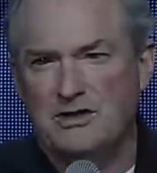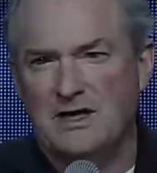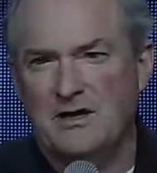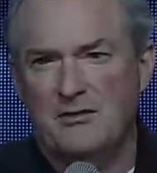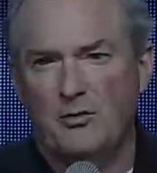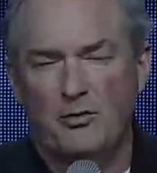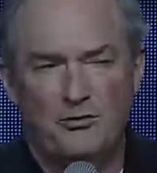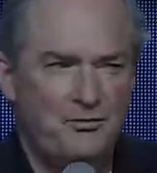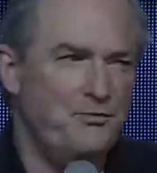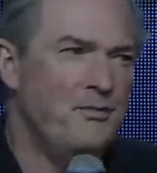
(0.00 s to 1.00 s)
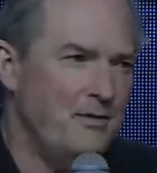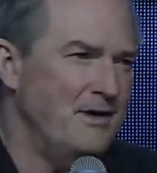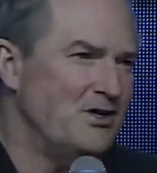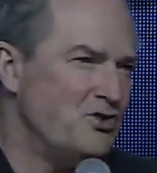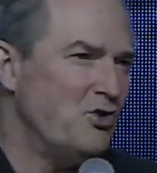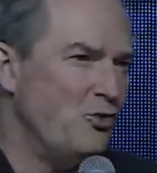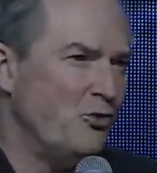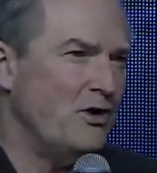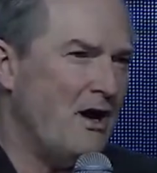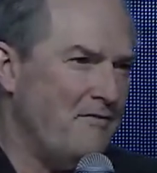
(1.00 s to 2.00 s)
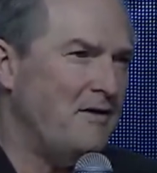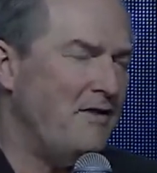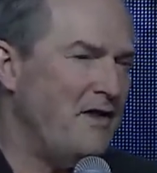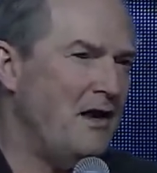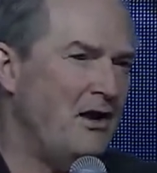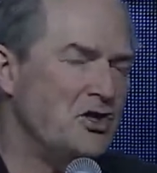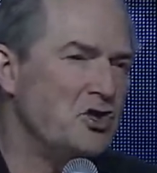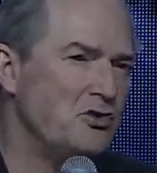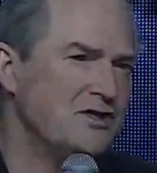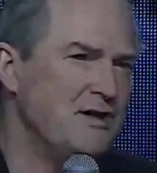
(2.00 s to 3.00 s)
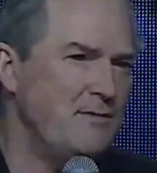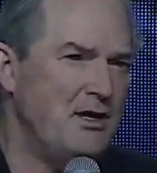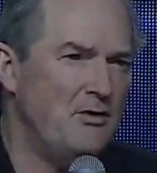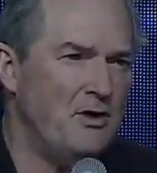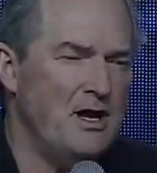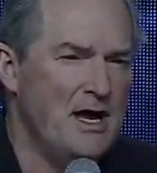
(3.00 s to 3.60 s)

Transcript: or a ministry called Covenant Theological Seminary,